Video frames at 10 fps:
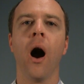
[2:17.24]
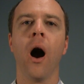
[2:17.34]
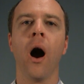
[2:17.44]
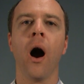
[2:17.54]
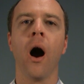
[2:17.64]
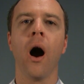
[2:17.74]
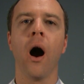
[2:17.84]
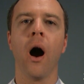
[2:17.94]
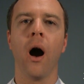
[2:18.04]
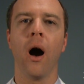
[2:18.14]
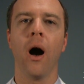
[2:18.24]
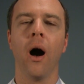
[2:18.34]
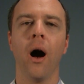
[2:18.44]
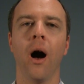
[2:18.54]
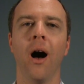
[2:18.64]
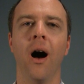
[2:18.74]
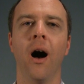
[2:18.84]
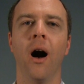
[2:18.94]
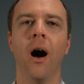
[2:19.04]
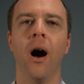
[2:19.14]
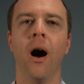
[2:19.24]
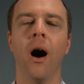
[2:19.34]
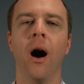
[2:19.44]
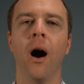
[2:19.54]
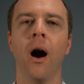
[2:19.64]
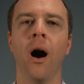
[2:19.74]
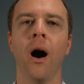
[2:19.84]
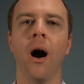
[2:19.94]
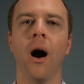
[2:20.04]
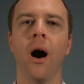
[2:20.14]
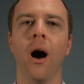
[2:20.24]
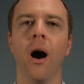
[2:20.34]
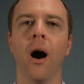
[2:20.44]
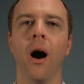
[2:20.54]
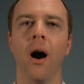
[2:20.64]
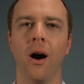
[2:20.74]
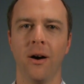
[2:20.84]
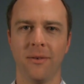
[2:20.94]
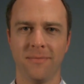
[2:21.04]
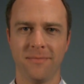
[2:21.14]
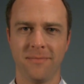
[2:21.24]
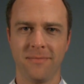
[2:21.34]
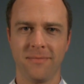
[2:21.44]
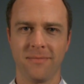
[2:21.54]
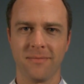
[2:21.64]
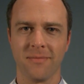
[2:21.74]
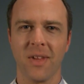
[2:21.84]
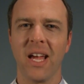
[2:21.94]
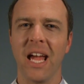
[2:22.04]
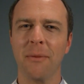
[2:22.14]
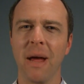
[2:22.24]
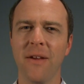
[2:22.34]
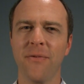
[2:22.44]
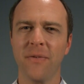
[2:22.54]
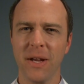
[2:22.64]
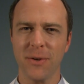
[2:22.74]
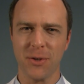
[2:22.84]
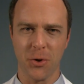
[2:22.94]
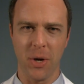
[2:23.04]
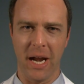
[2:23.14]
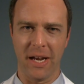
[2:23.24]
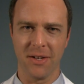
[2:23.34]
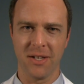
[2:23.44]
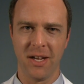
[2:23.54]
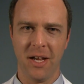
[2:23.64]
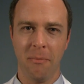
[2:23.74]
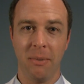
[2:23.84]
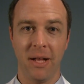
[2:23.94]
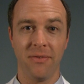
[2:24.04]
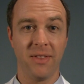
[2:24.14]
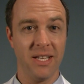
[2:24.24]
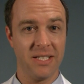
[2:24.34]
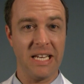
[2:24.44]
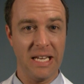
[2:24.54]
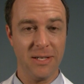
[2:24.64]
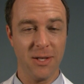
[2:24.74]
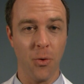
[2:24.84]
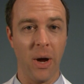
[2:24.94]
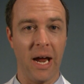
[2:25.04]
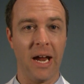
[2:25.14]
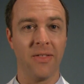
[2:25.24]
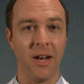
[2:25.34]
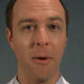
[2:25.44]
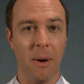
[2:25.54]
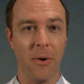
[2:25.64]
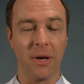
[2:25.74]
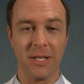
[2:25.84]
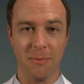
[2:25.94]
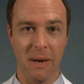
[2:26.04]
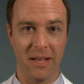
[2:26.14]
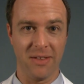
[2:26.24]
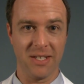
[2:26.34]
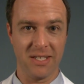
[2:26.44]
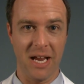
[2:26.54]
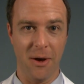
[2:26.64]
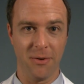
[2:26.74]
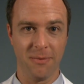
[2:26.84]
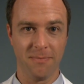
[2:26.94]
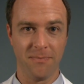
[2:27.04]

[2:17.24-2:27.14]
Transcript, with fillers: Oh. Oh. It may feel strange, but this is the way that Americans make this sound.